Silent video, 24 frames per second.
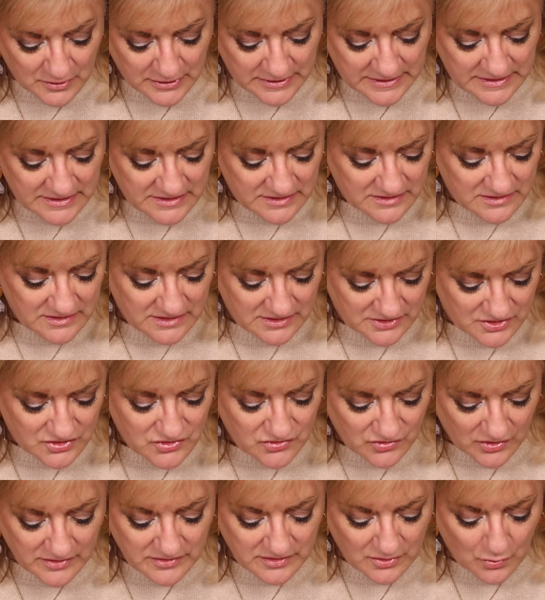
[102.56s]
where he
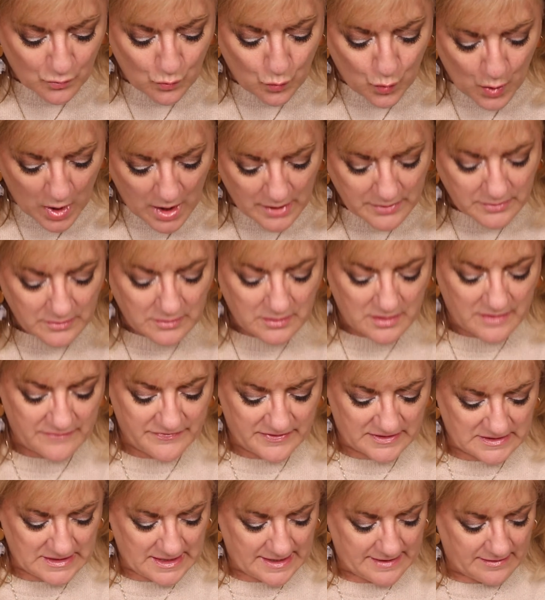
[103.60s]
struck the water of
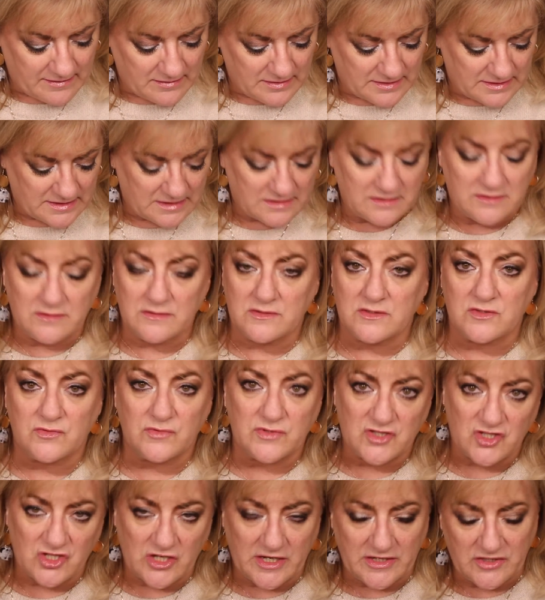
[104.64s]
the Nile, and it
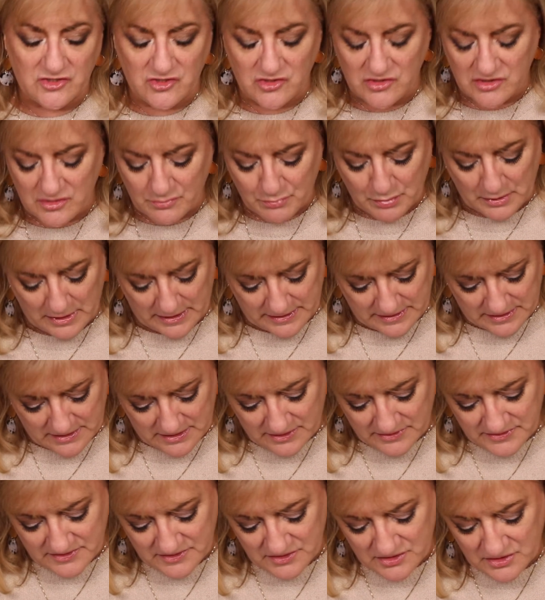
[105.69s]
was changed into blood, and it
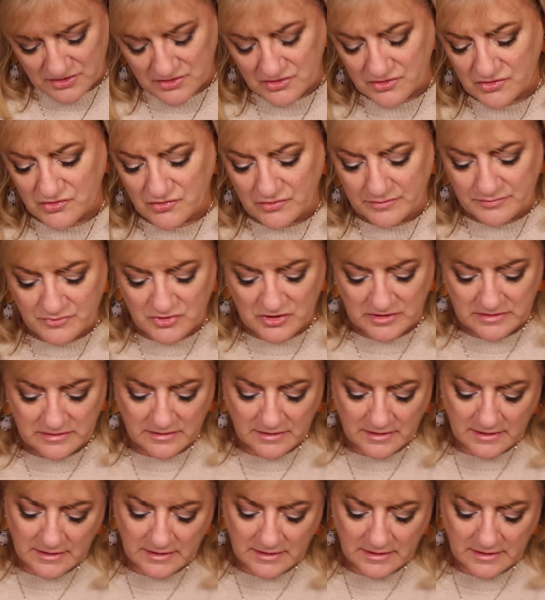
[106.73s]
goes into description.